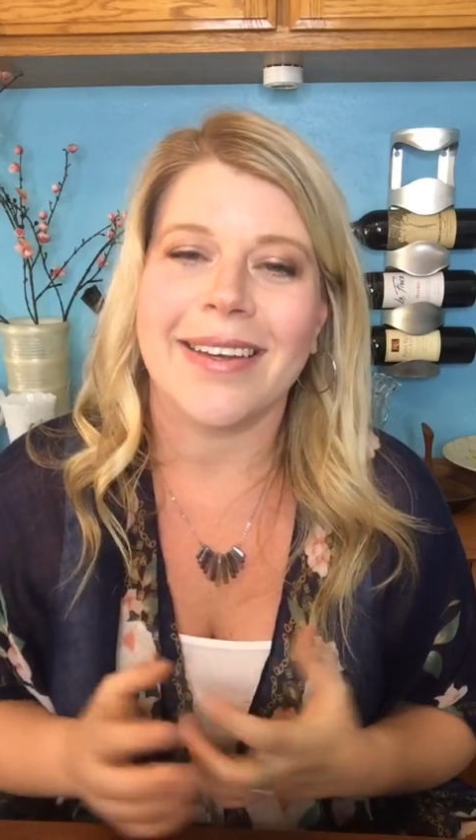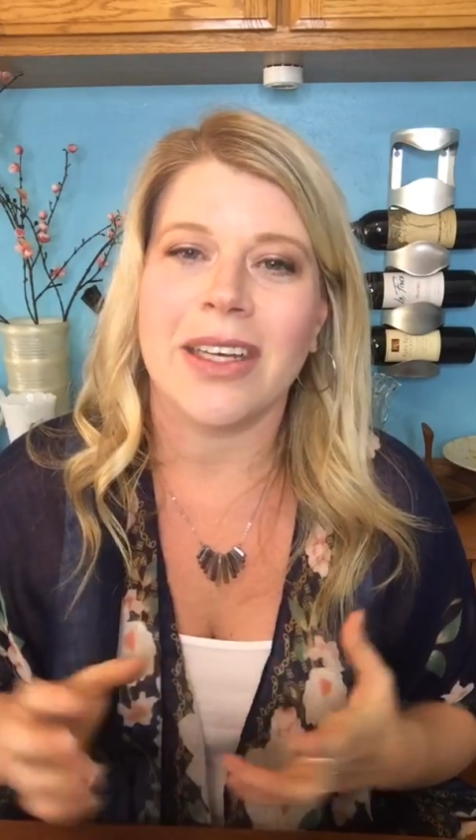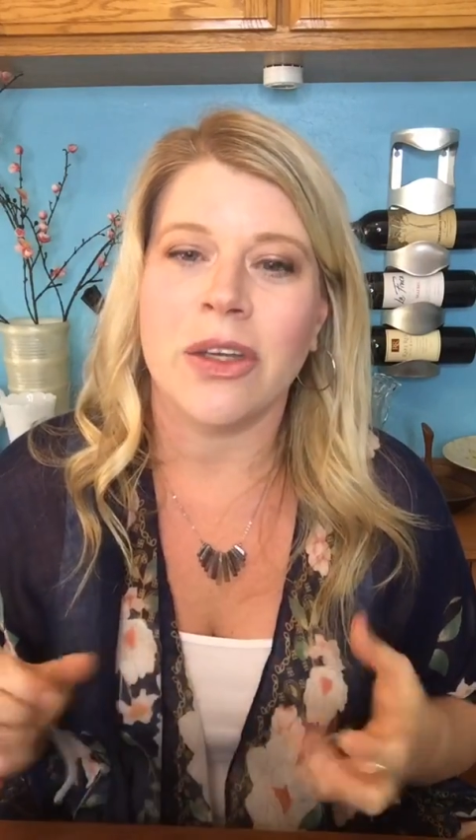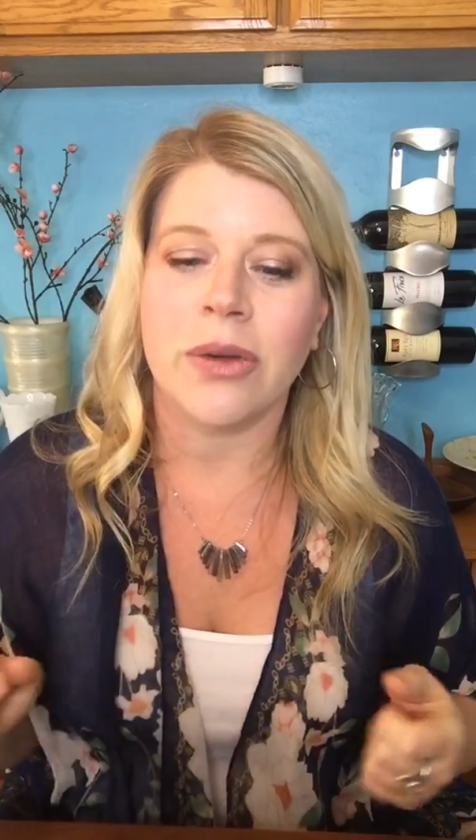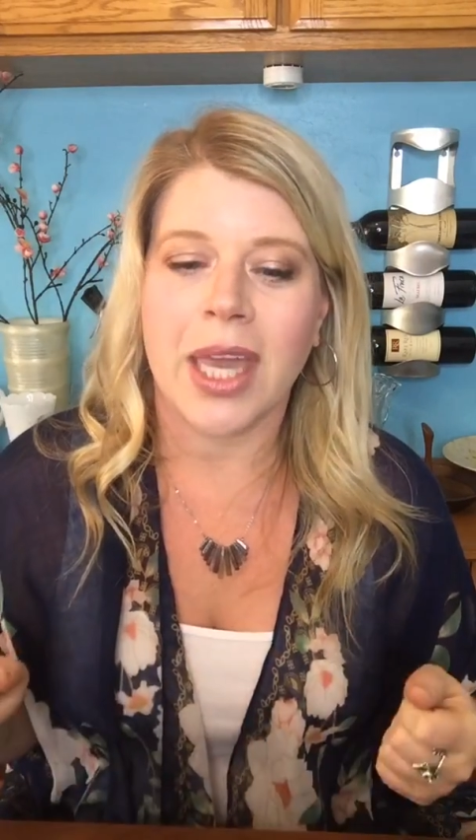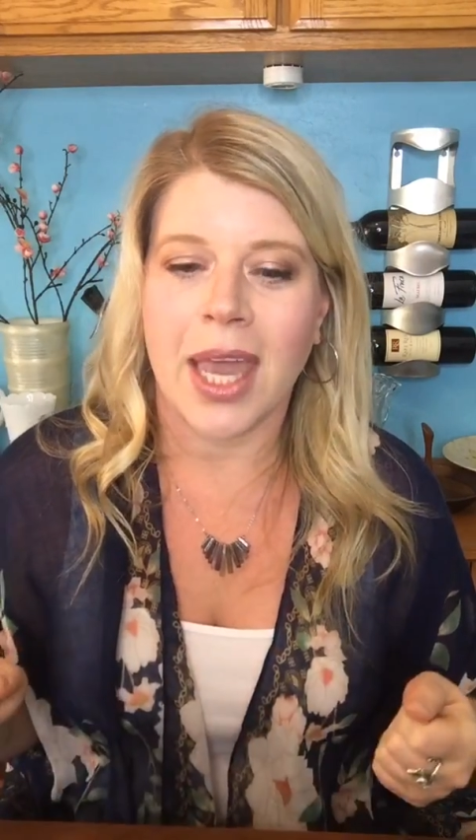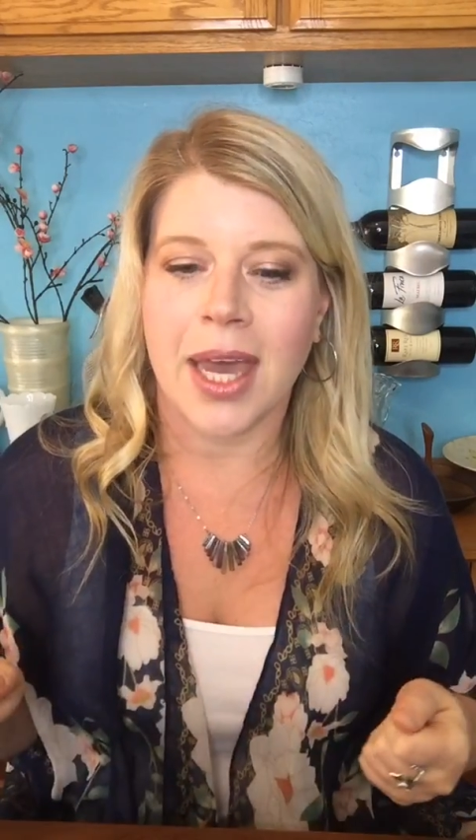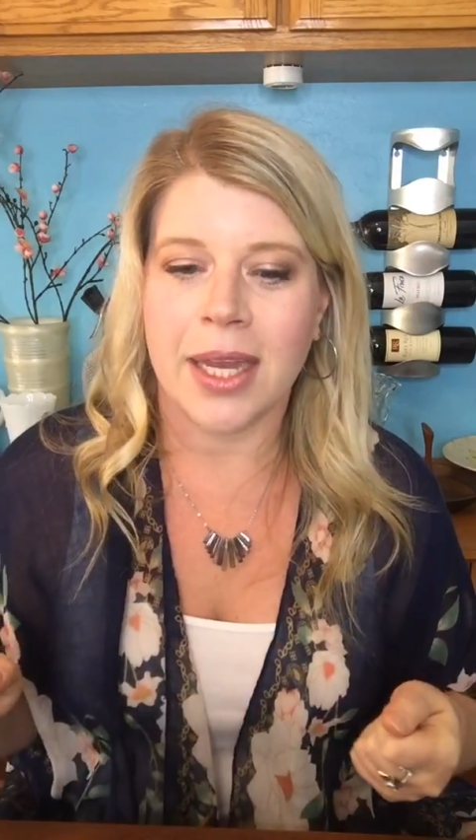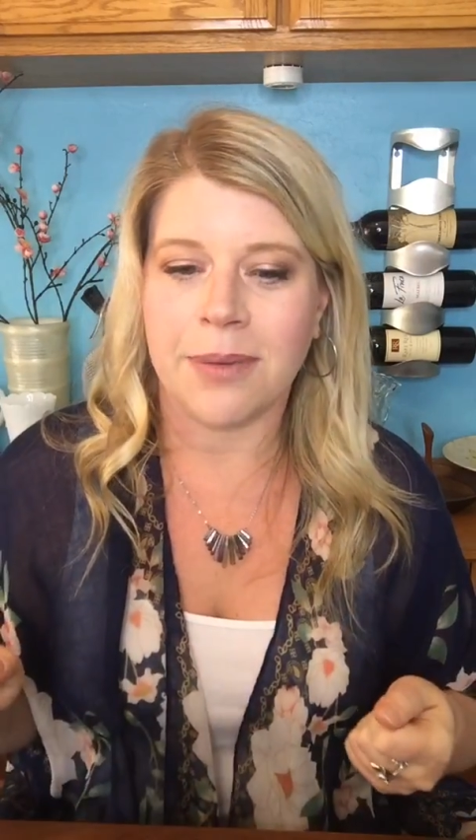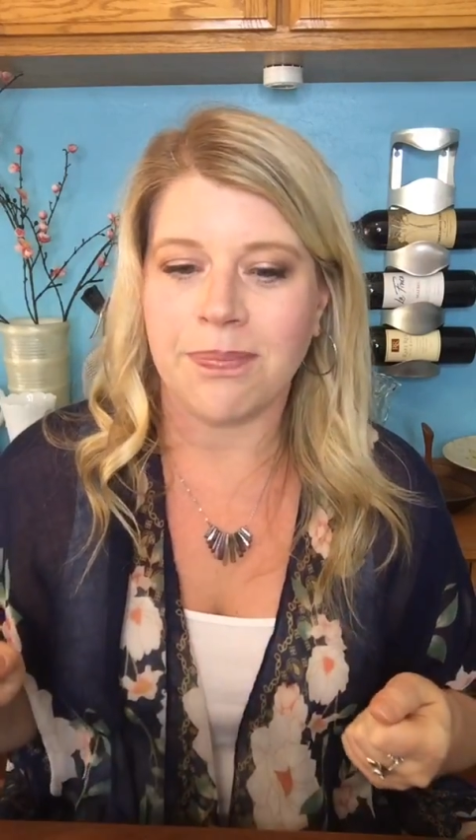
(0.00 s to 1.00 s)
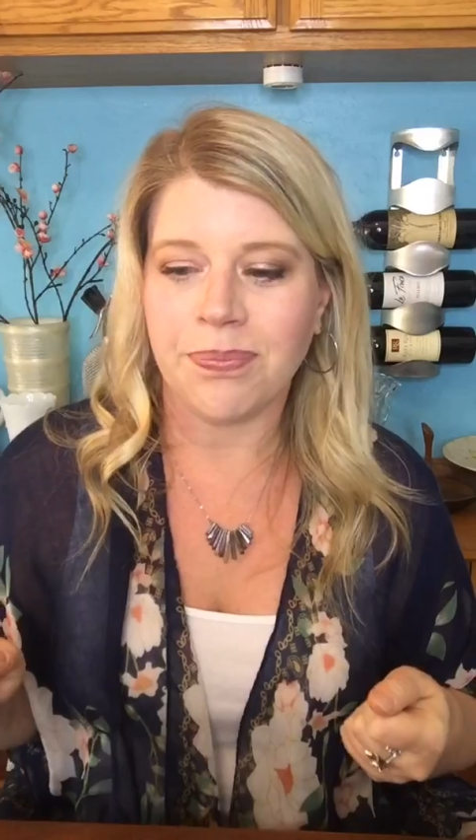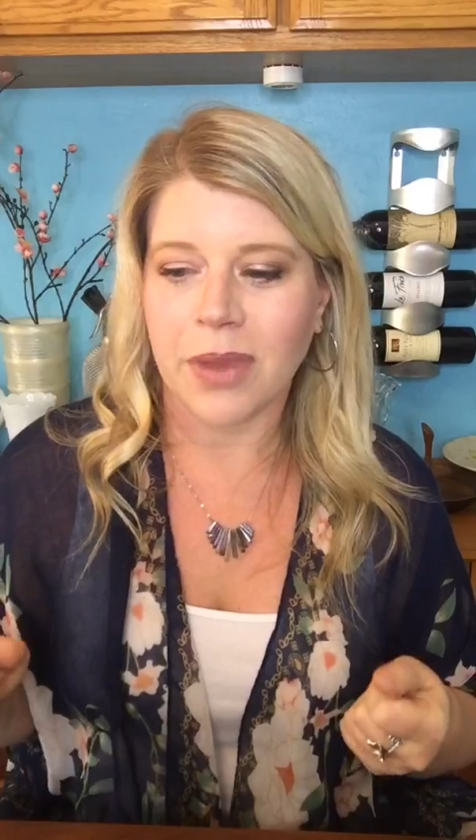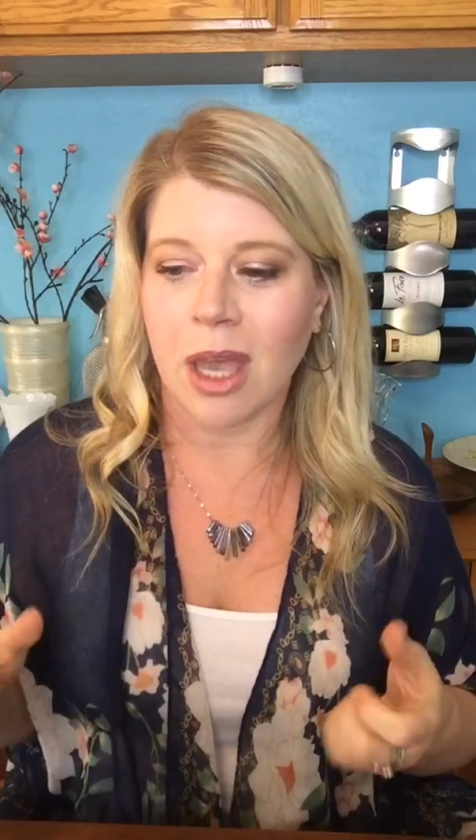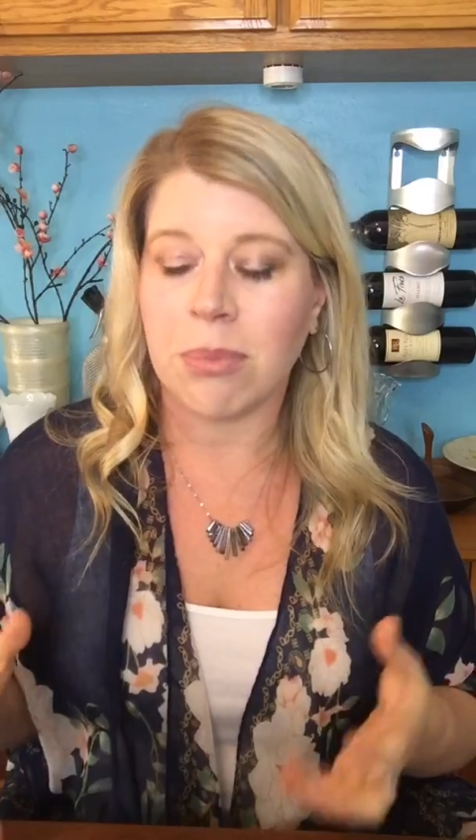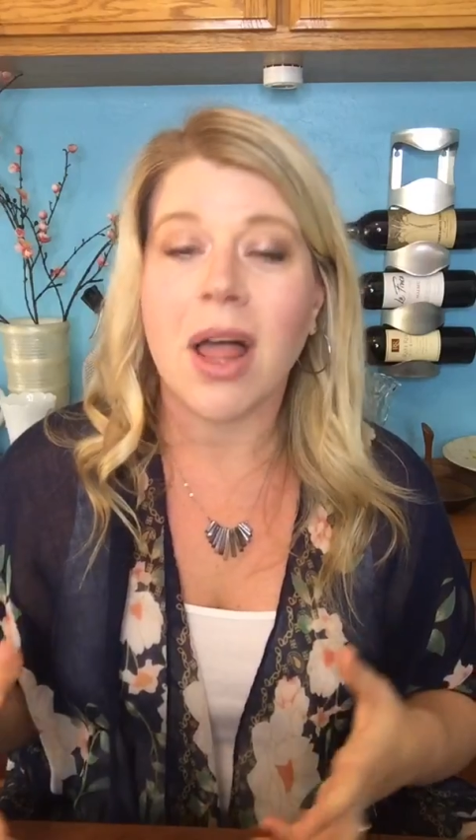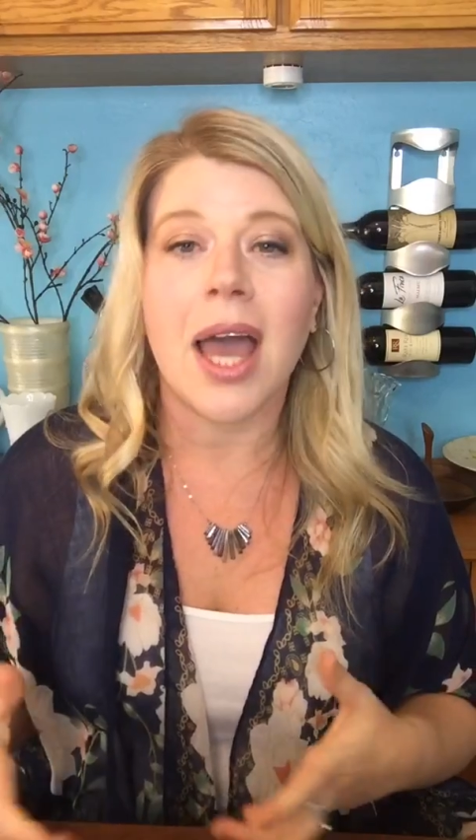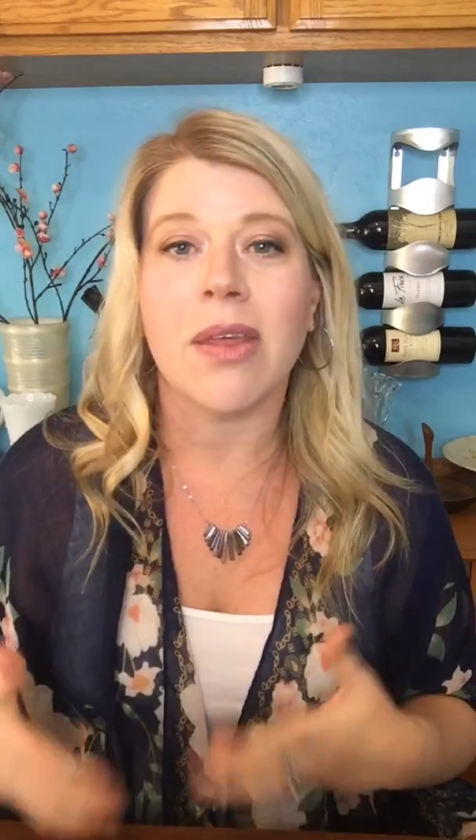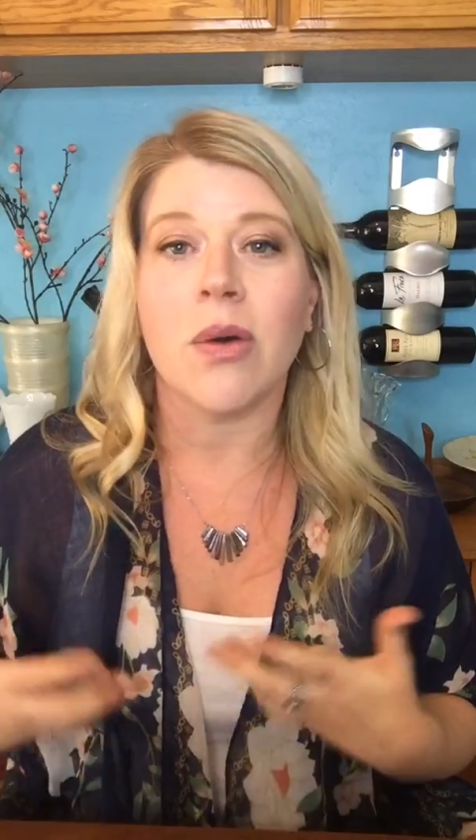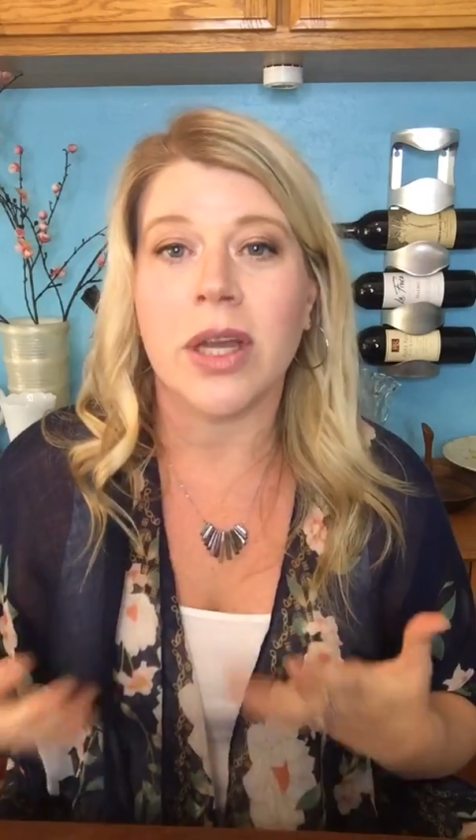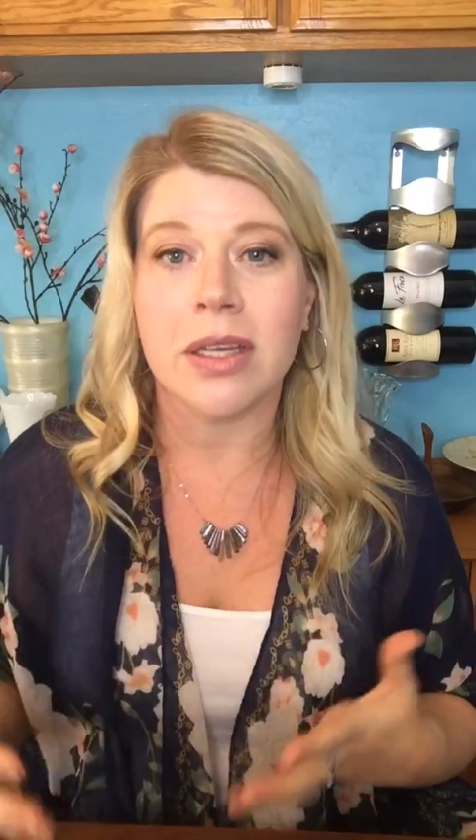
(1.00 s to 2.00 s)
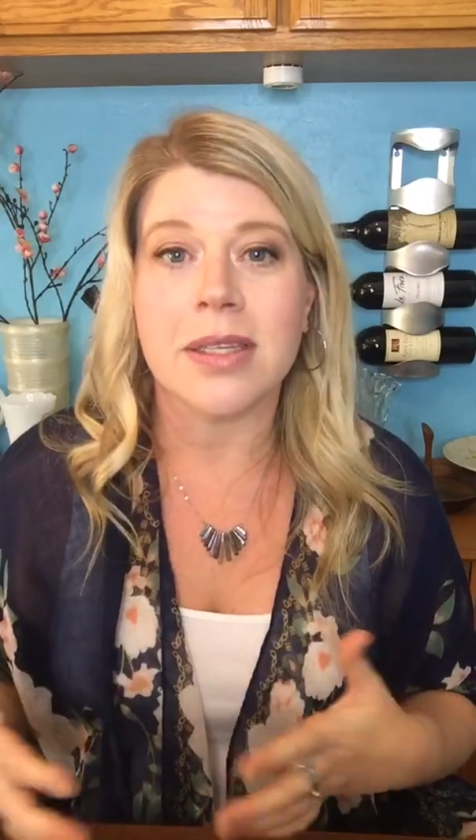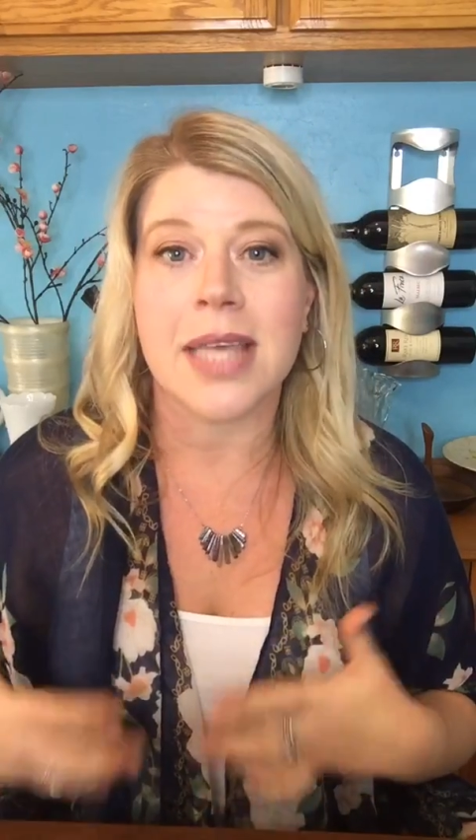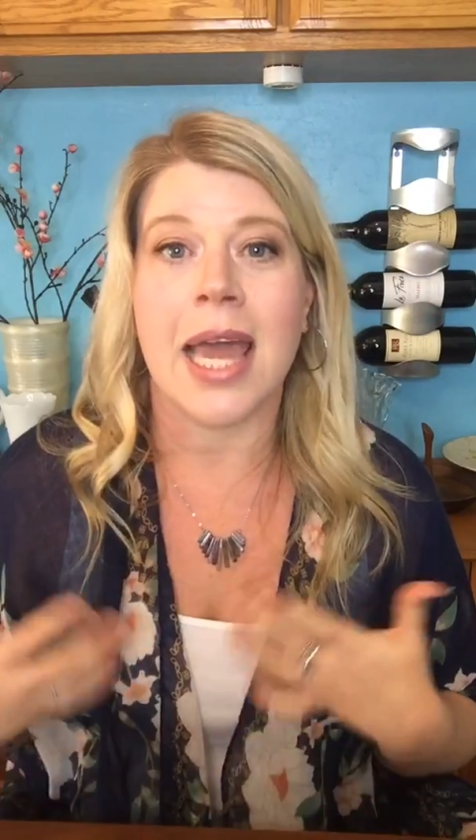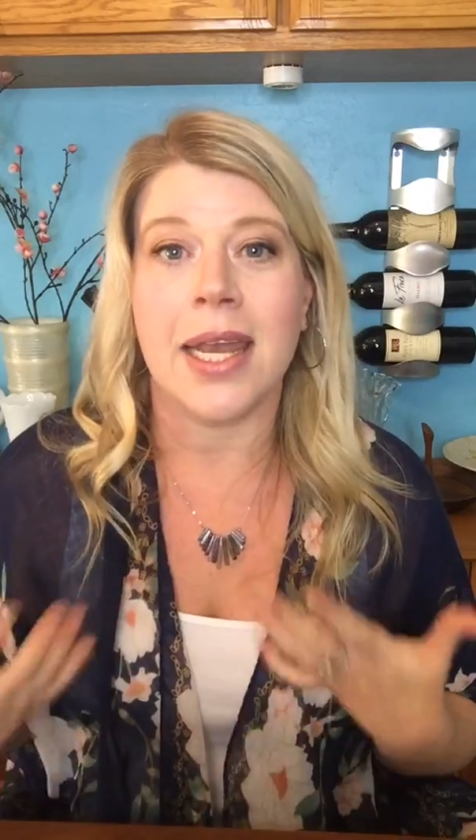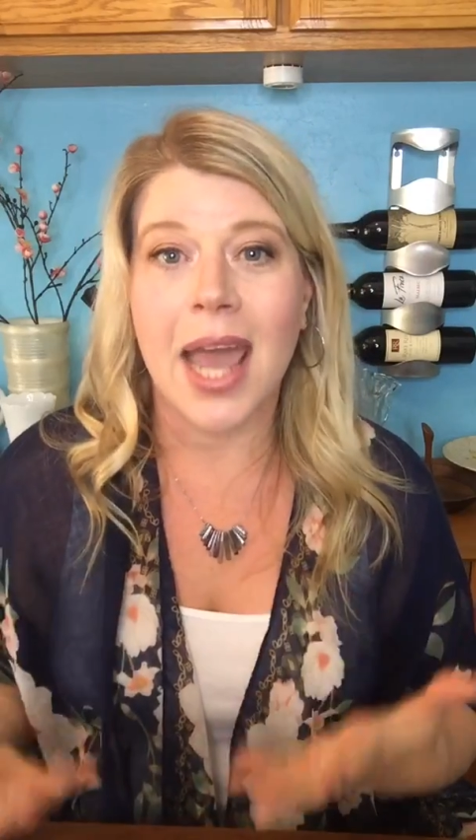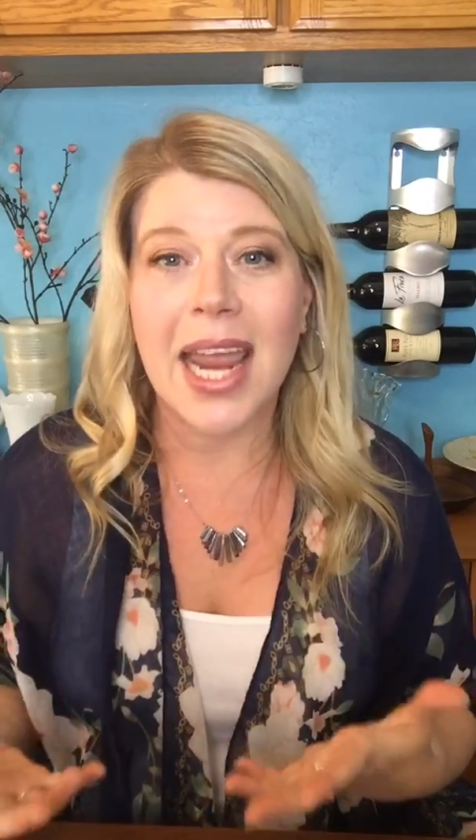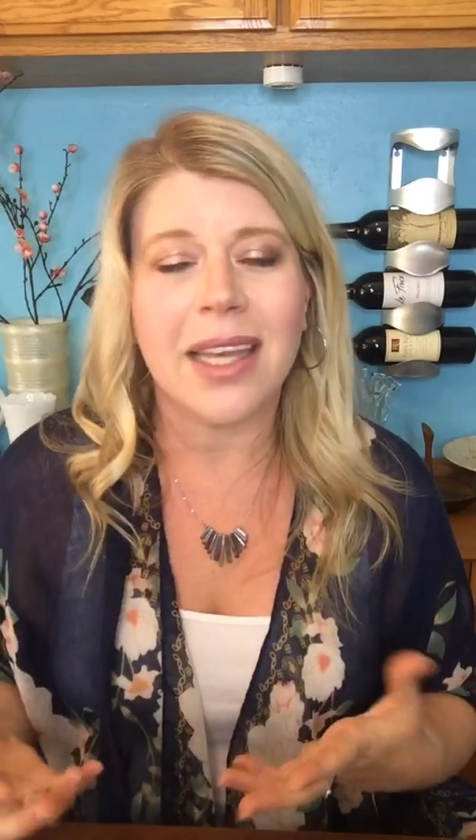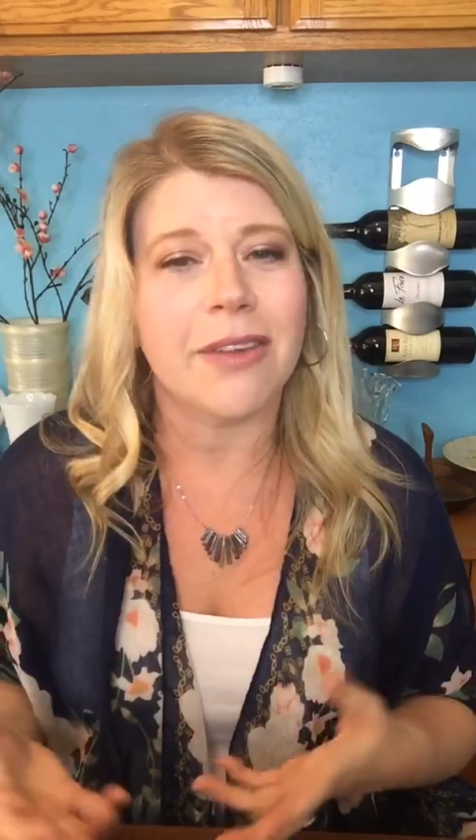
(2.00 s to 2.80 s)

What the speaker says: you can apply the oils at night,